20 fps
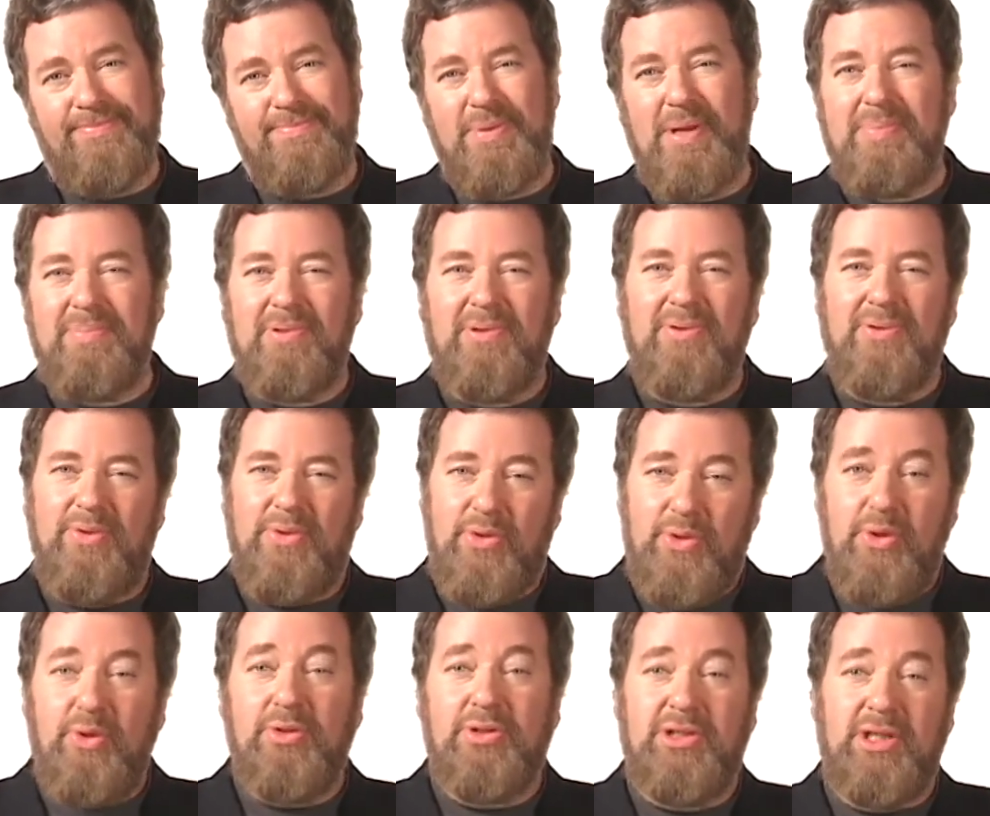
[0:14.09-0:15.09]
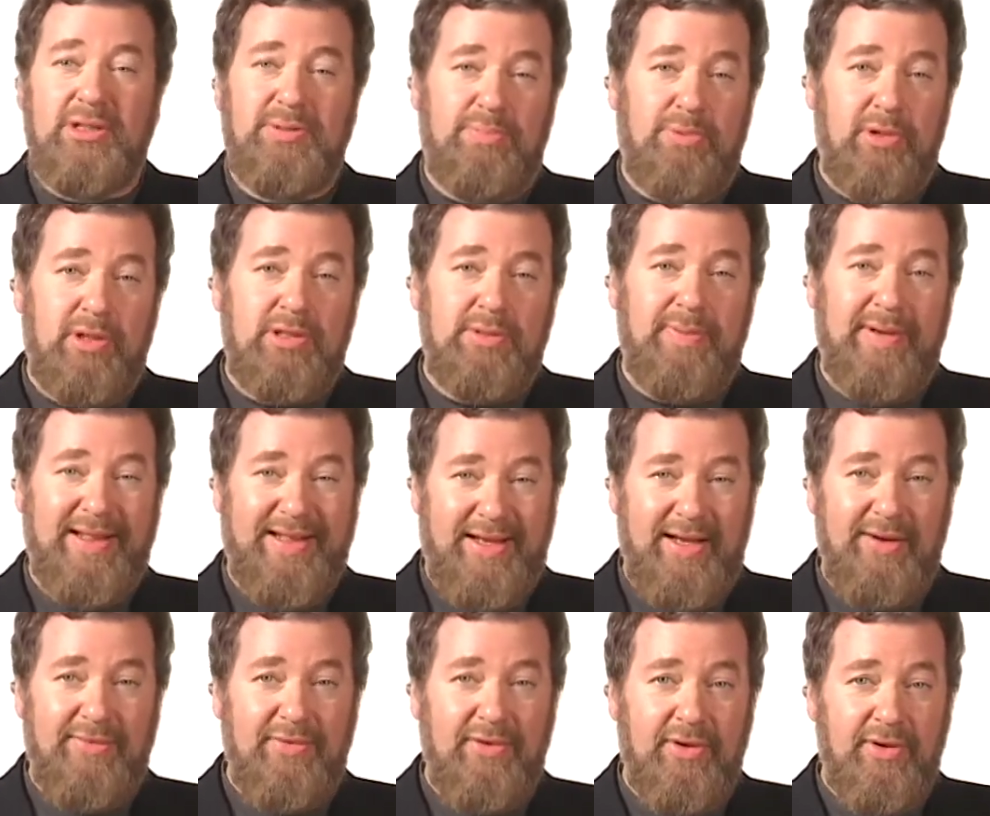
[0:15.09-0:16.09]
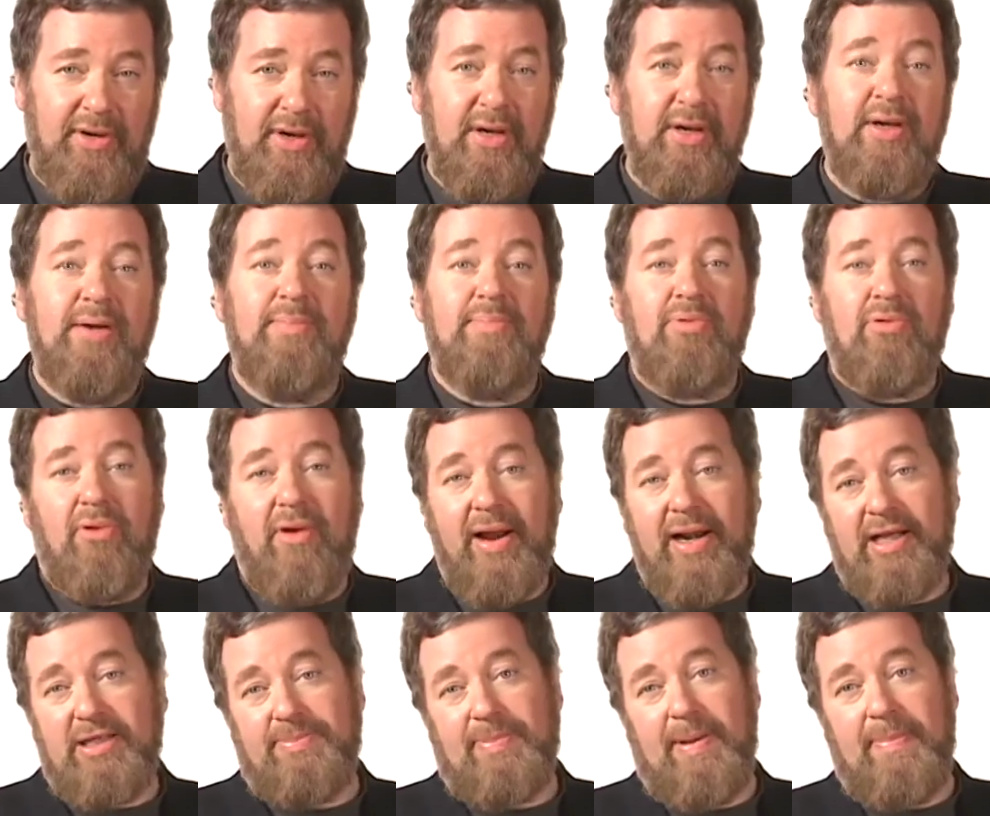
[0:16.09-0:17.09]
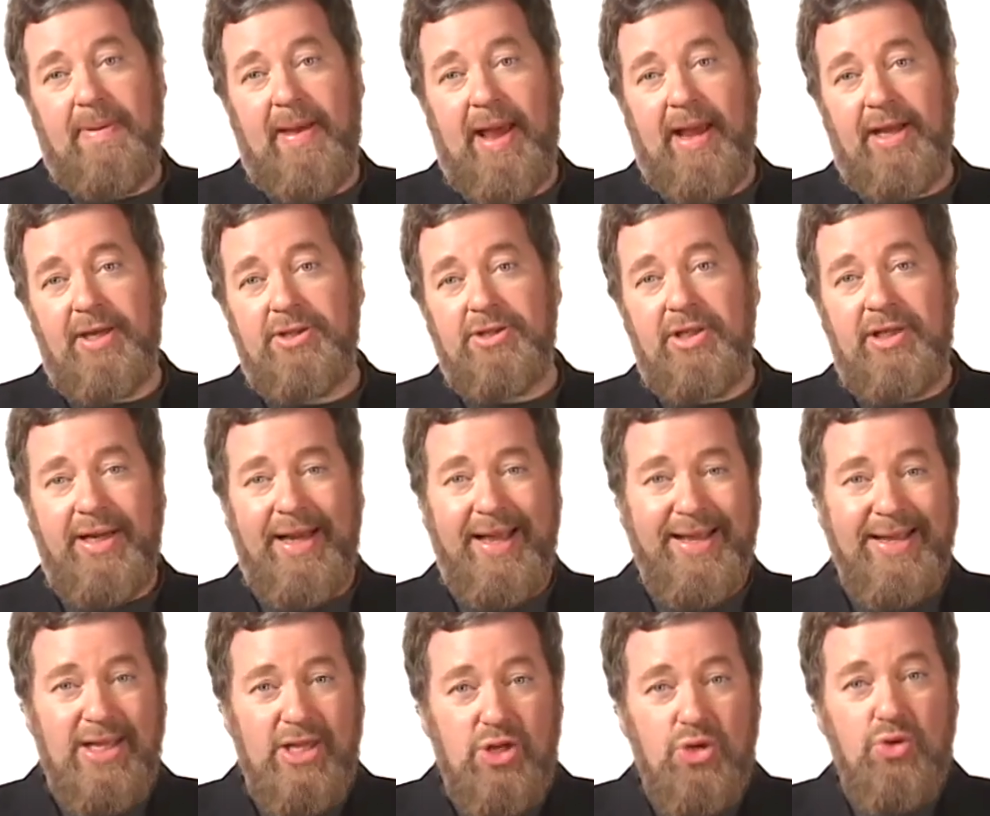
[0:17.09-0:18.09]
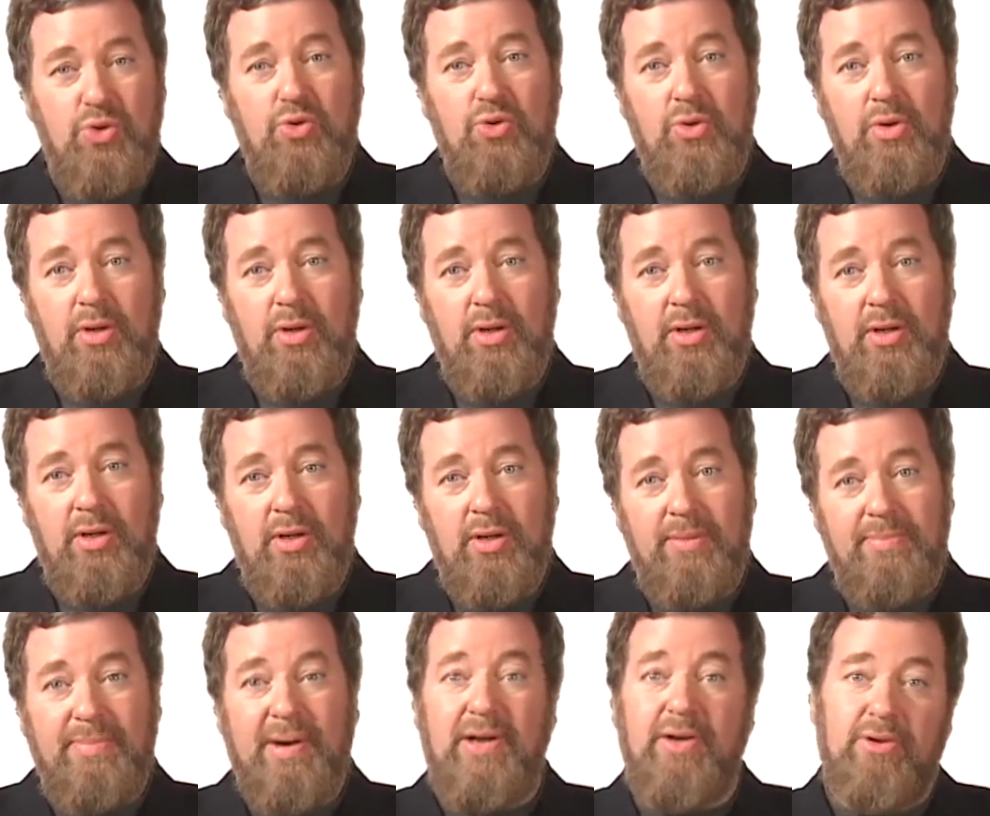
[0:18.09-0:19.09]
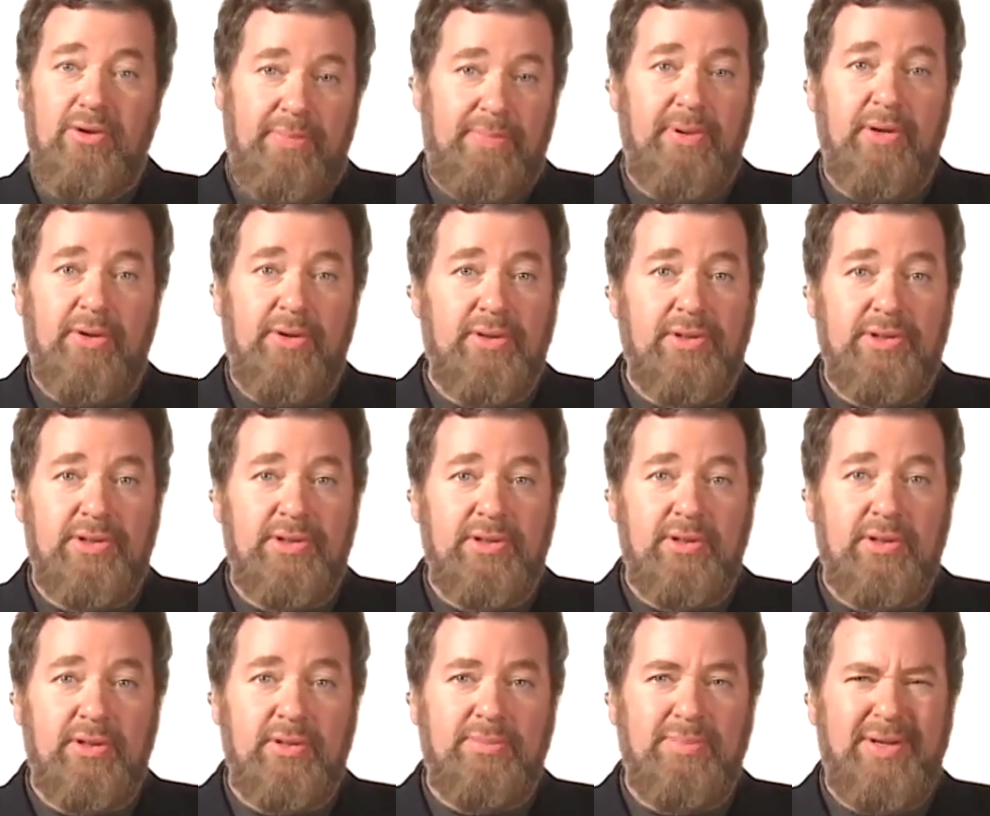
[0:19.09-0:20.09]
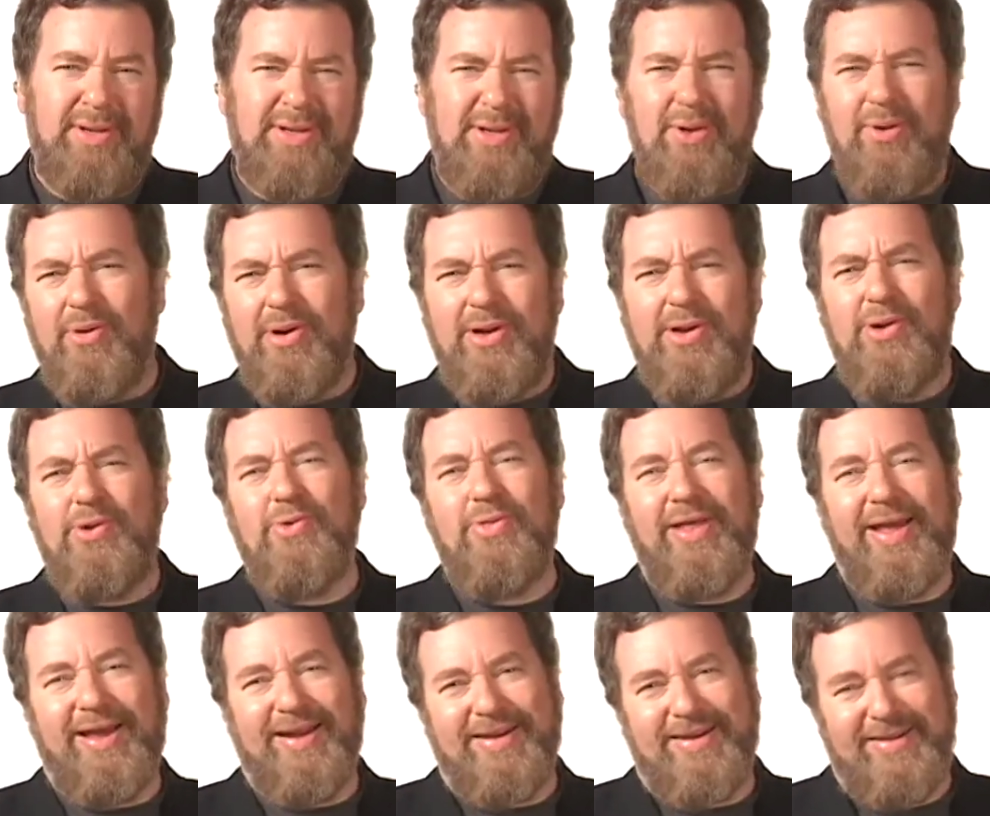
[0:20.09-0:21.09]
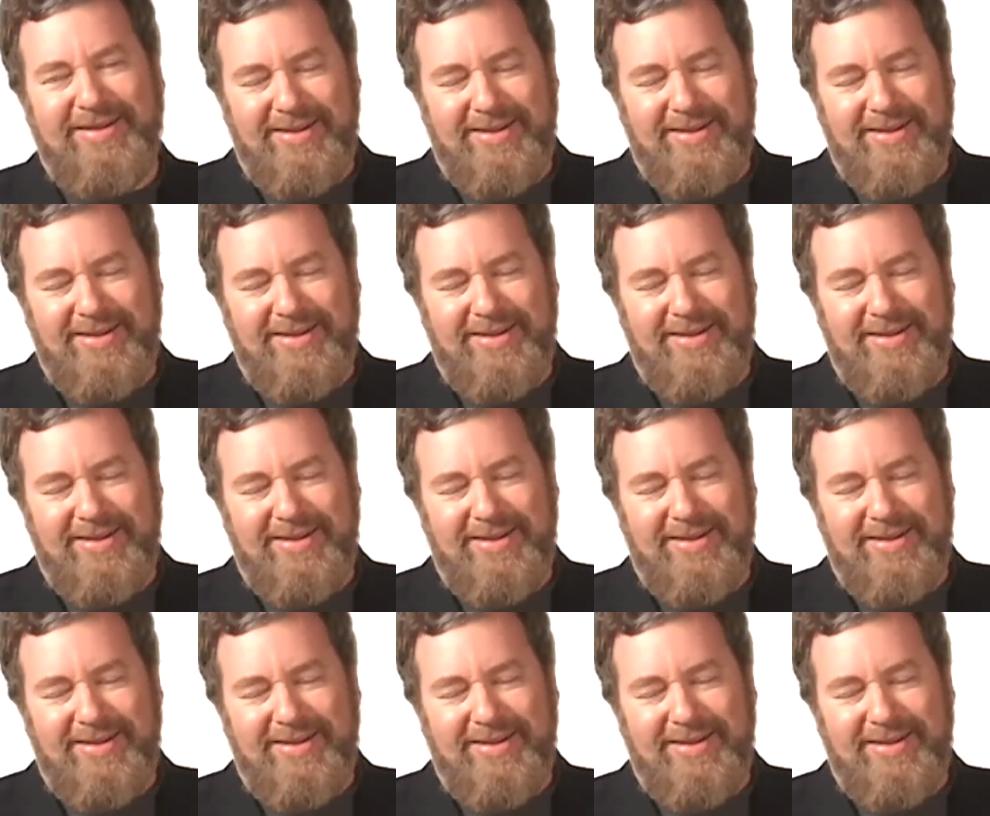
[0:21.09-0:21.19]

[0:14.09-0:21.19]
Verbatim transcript: people do judge books by the cover, products by packaging, and you by your appearance. But you already knew that.